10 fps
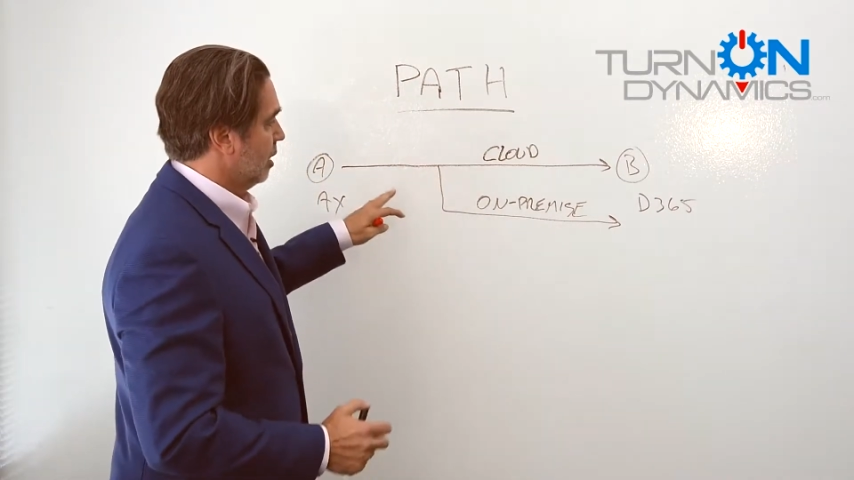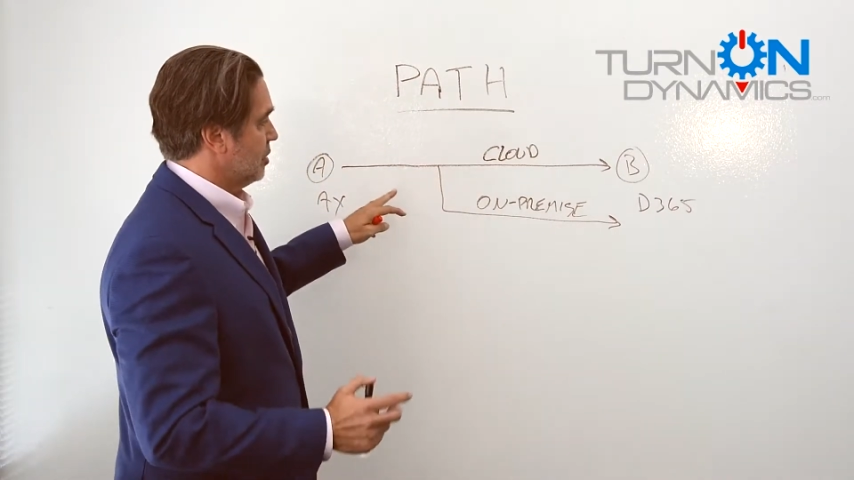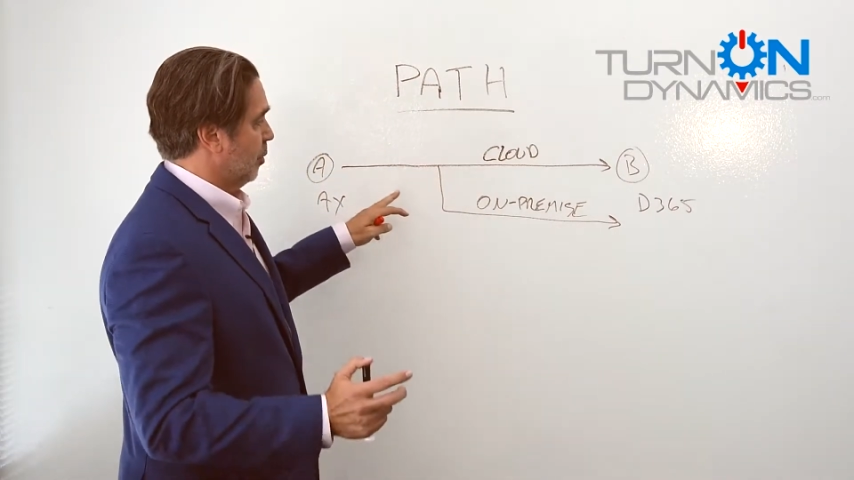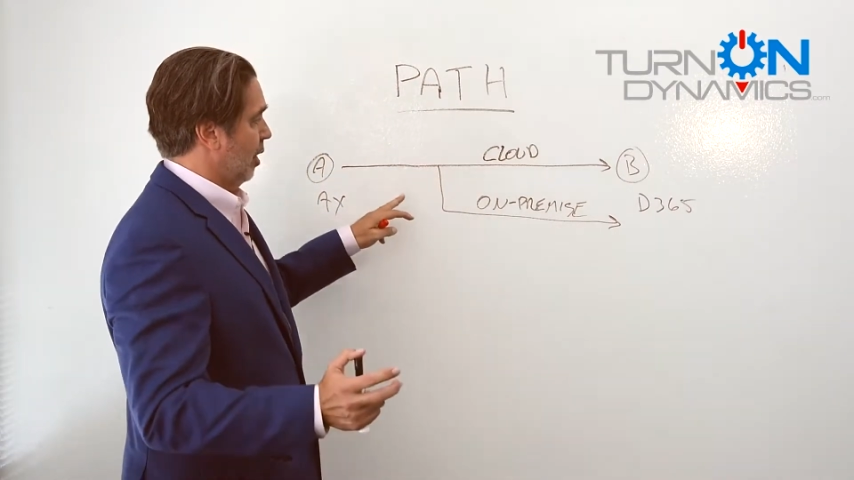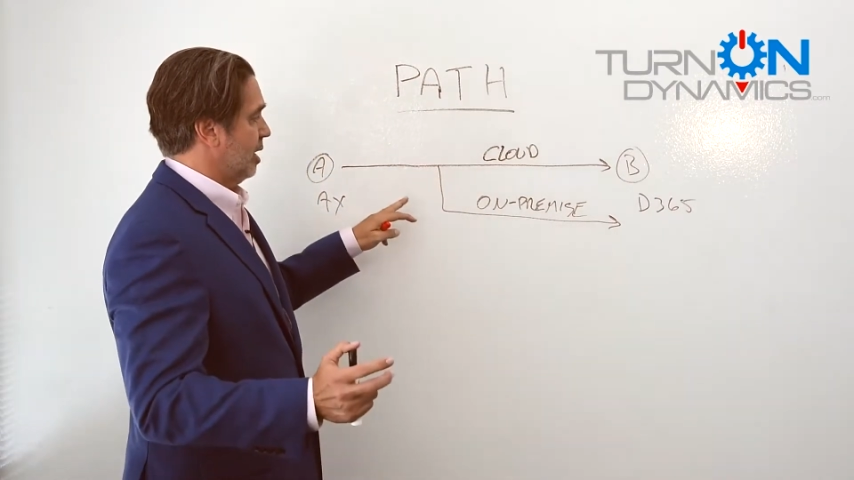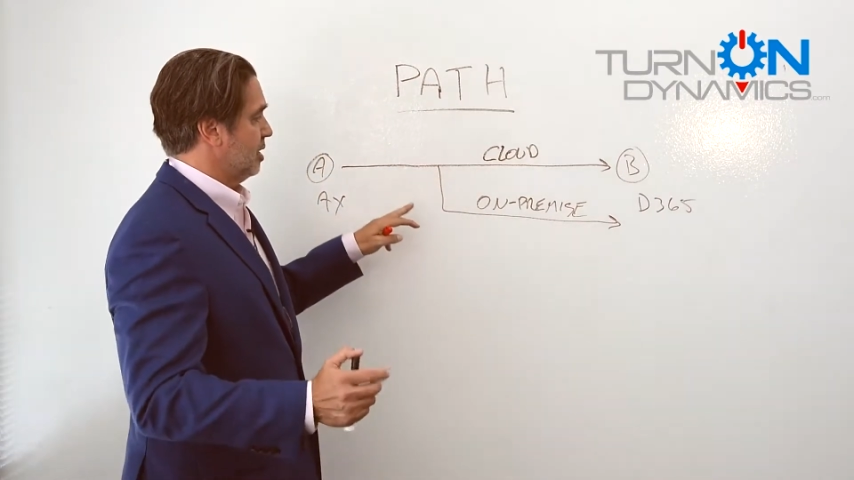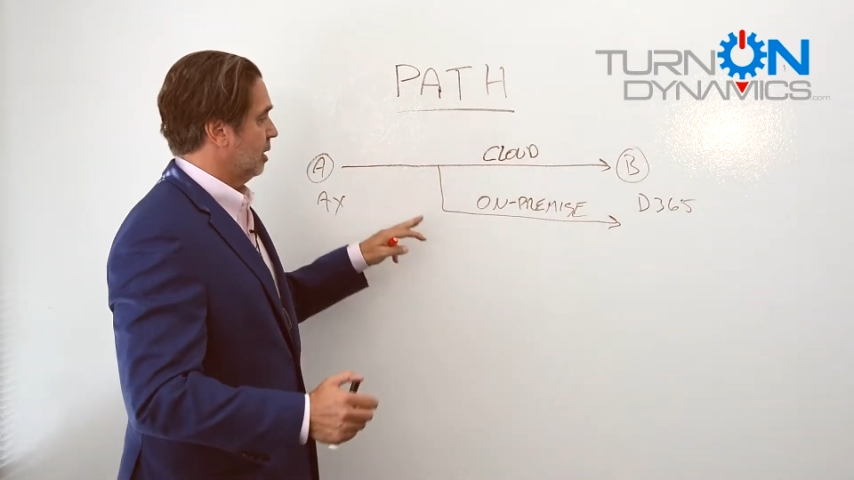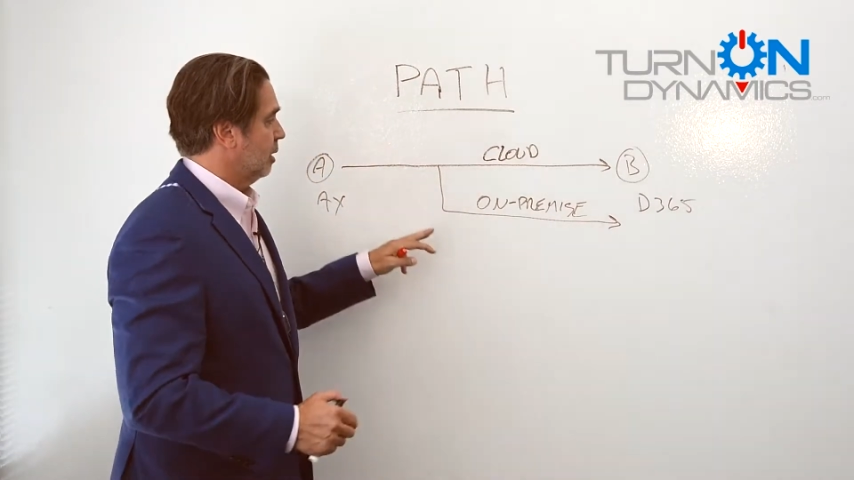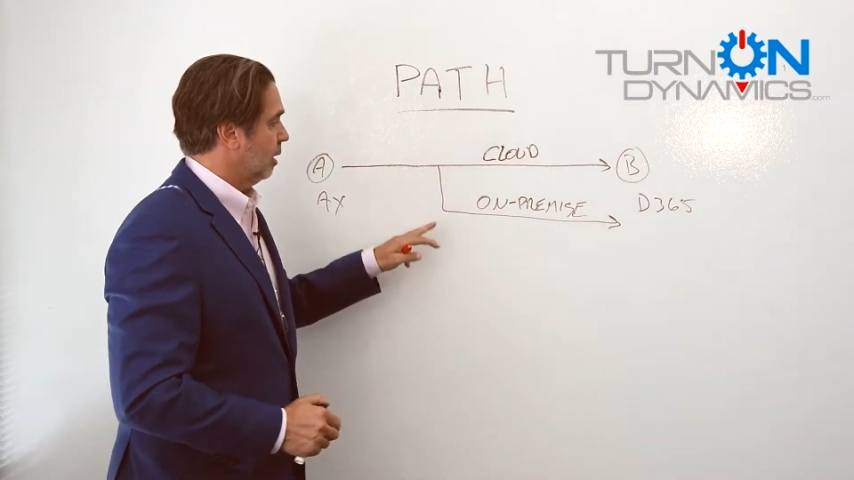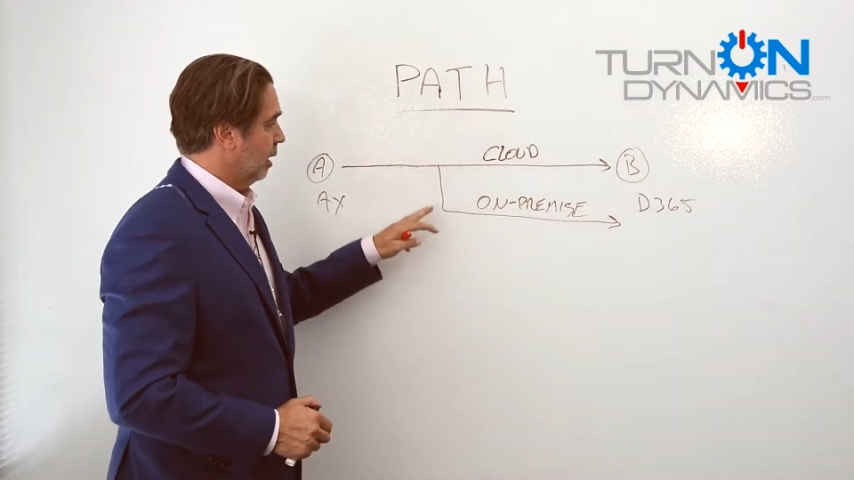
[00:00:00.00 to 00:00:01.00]

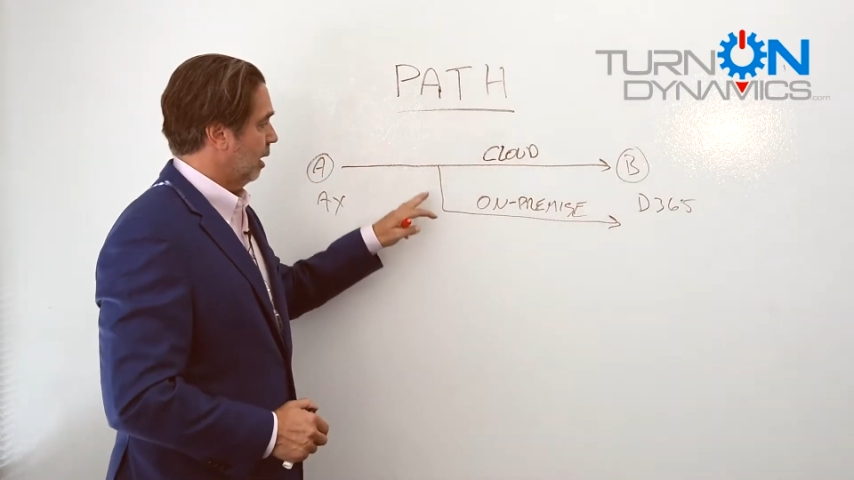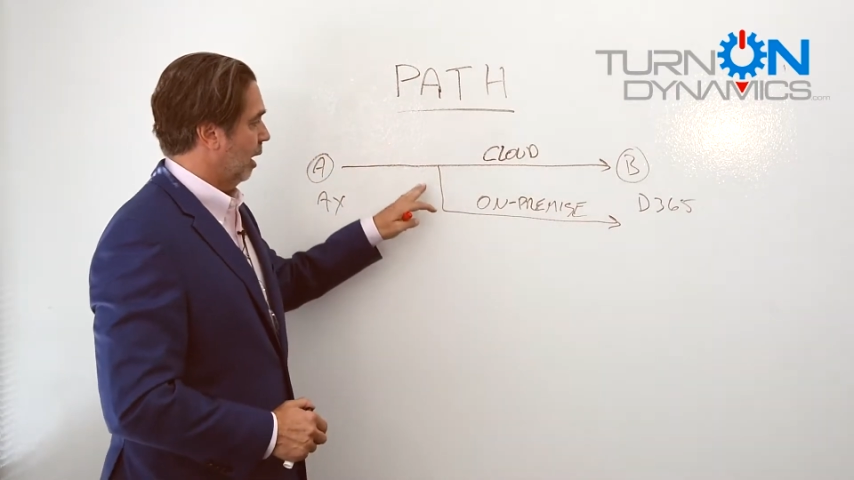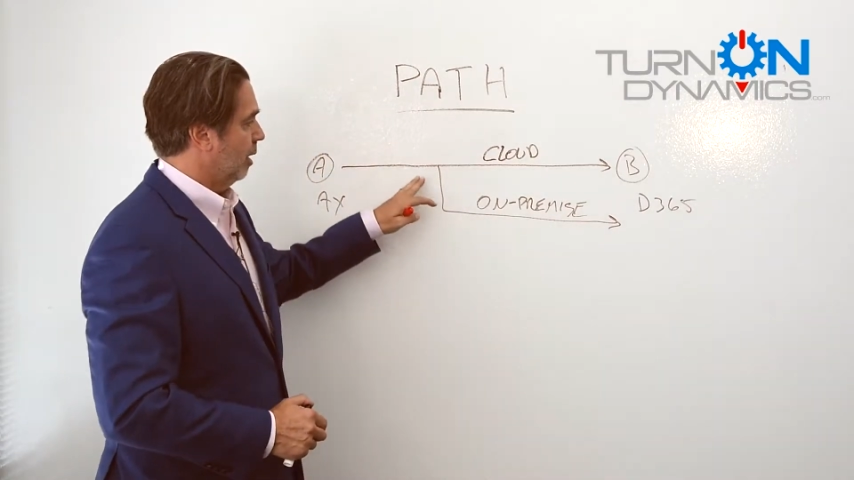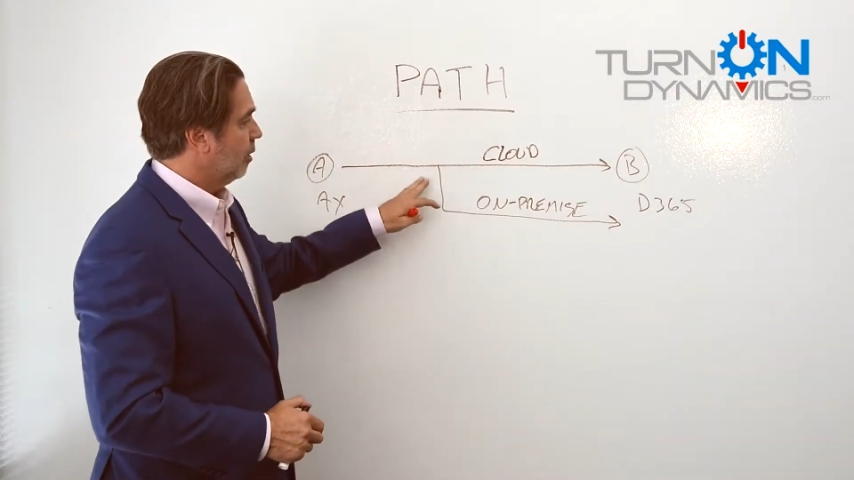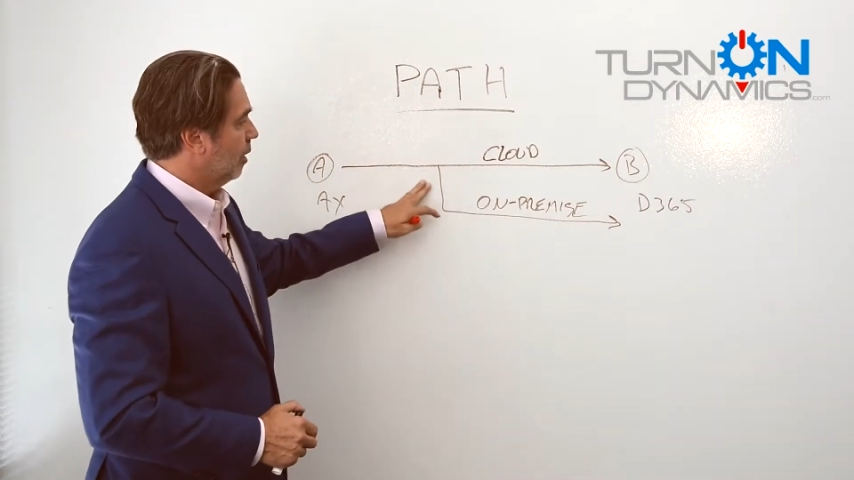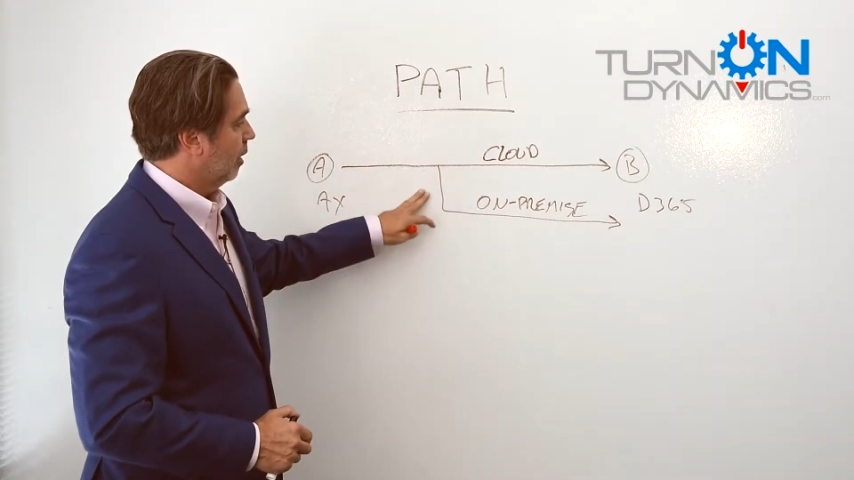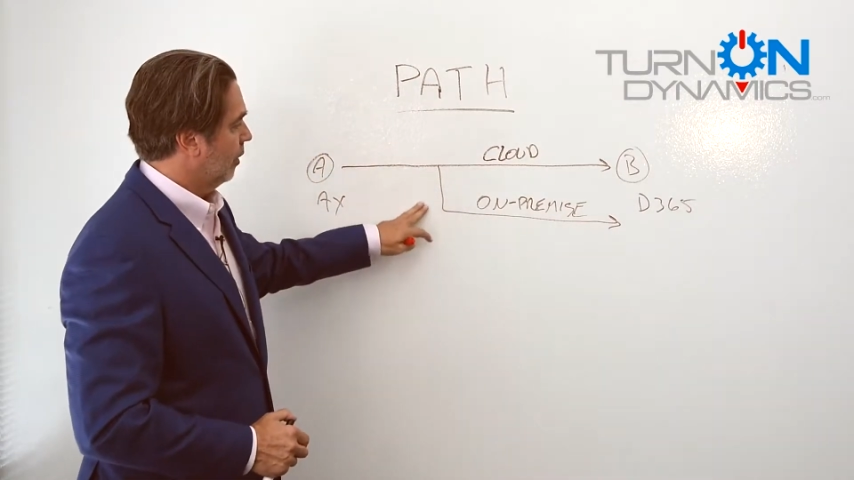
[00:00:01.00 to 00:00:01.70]
Surprising, again,